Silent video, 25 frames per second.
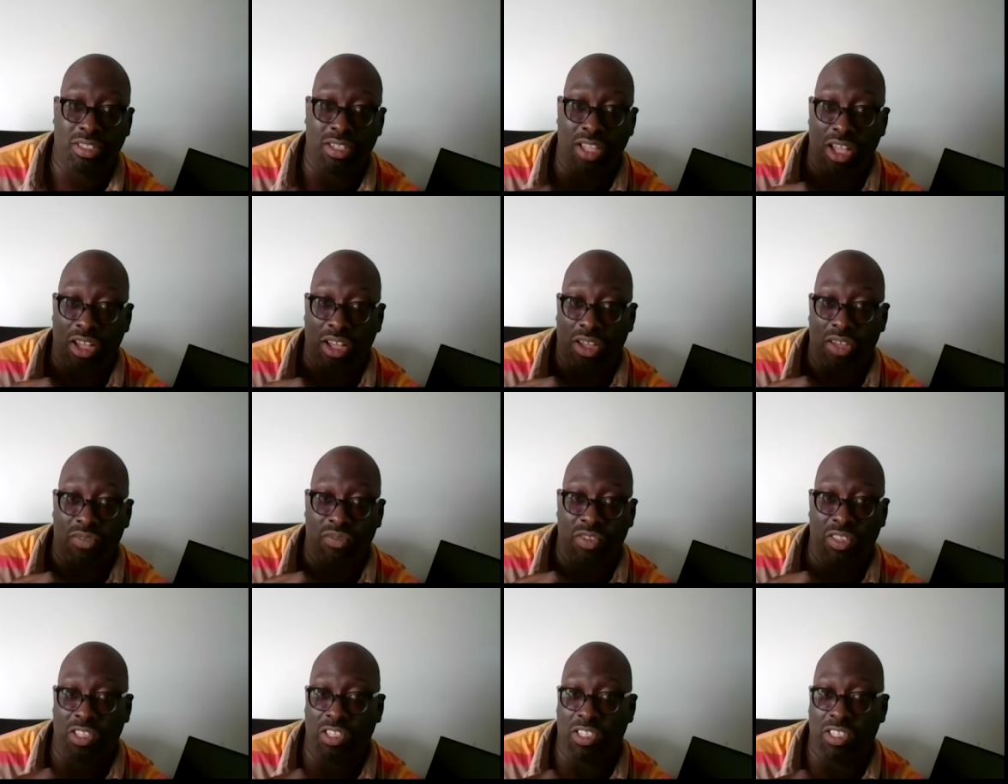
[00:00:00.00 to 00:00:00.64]

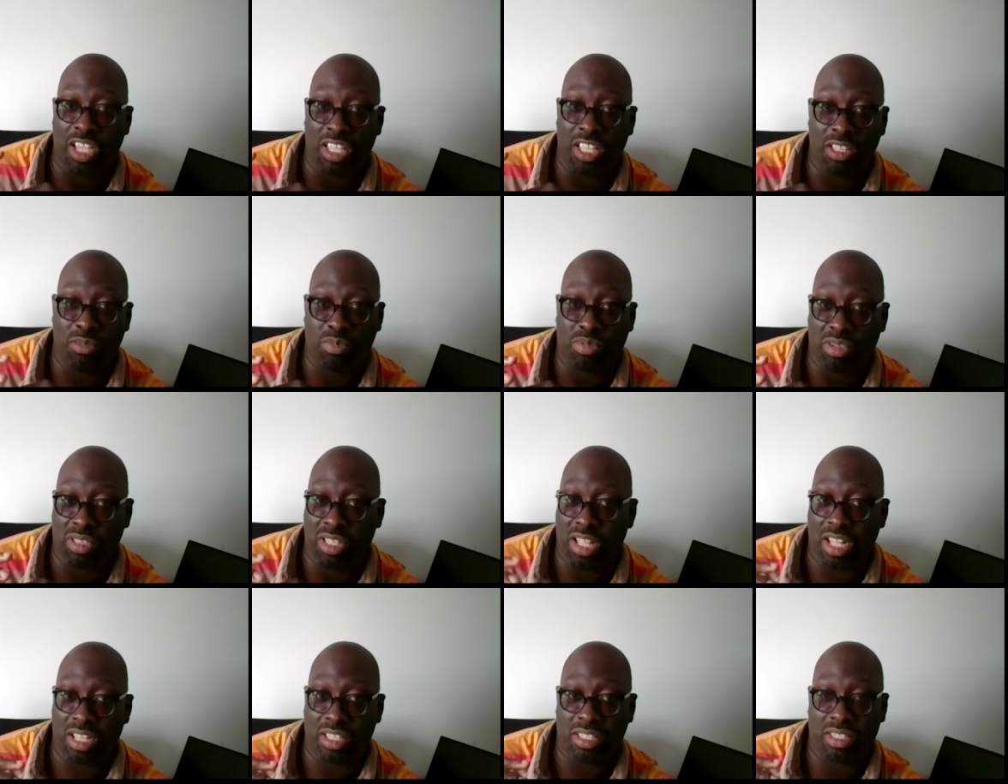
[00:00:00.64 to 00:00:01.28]
So if you design
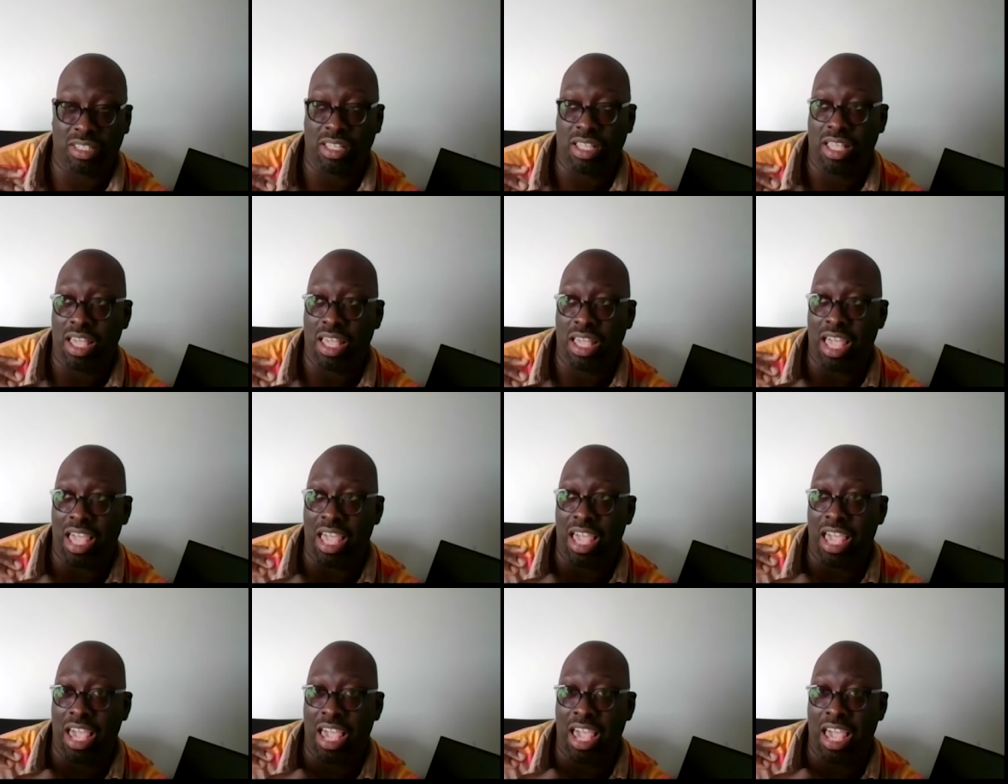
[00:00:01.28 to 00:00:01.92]
a product
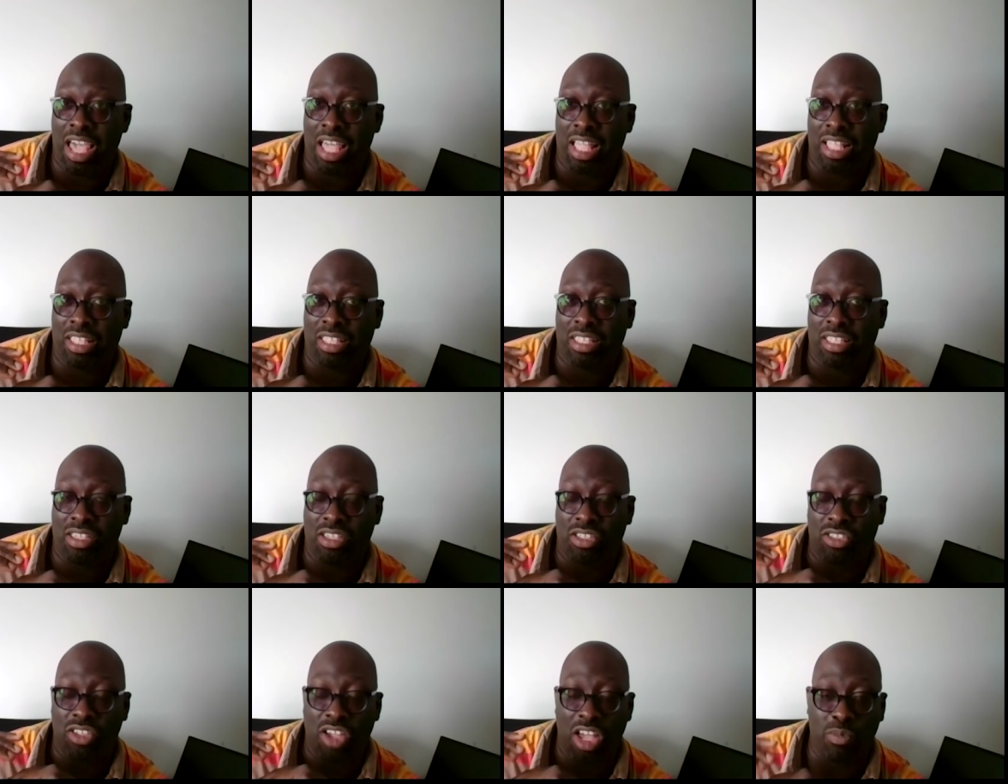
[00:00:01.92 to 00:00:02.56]

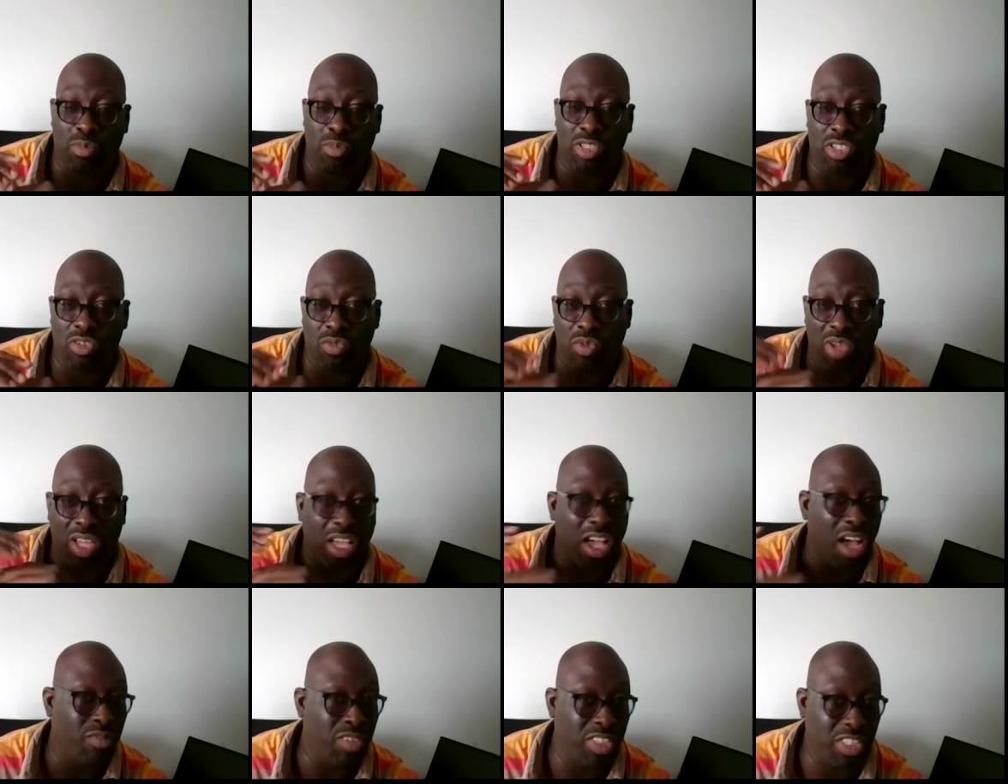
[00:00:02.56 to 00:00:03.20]
and you're not able
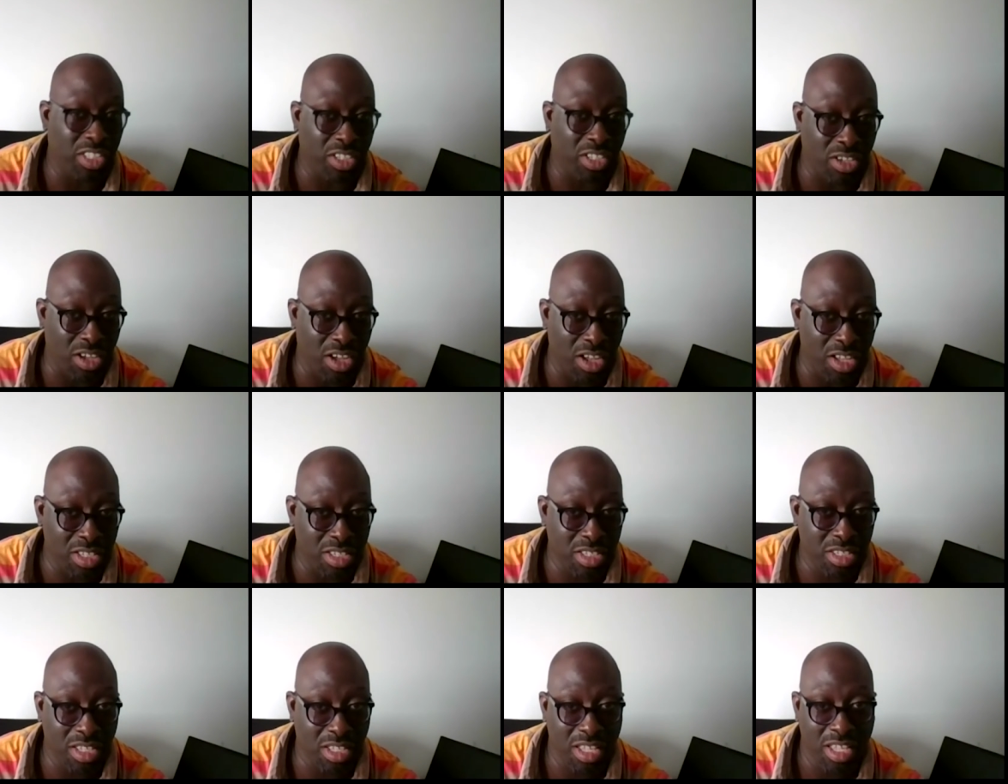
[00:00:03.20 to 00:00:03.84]
to recover the
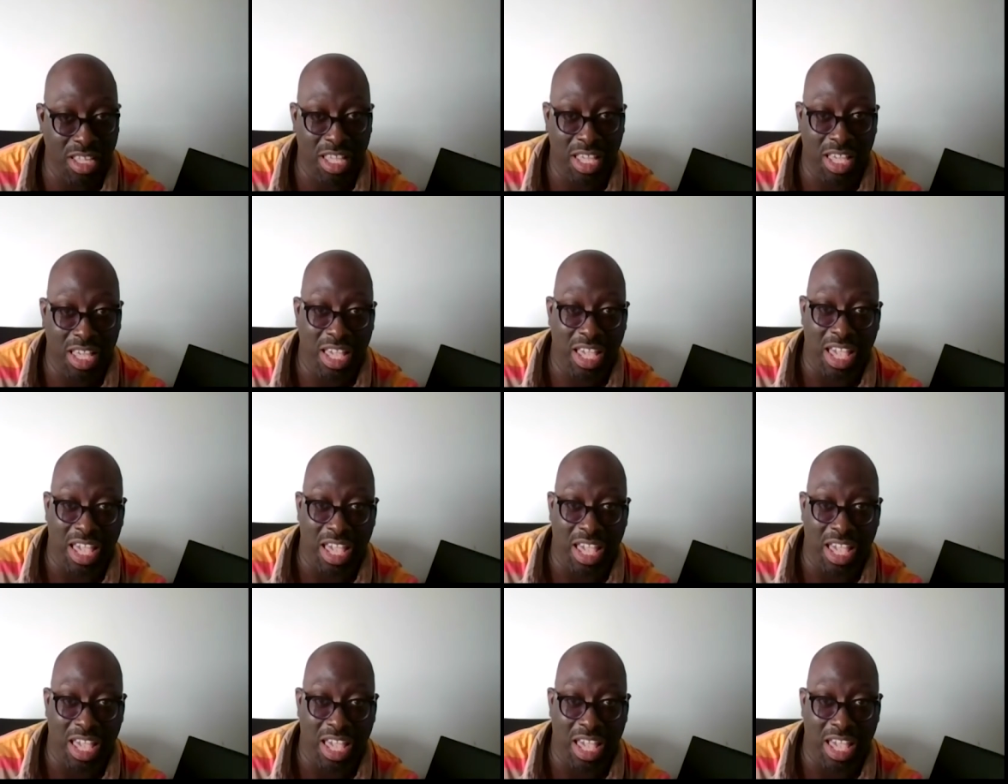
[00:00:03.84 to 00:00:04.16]
cost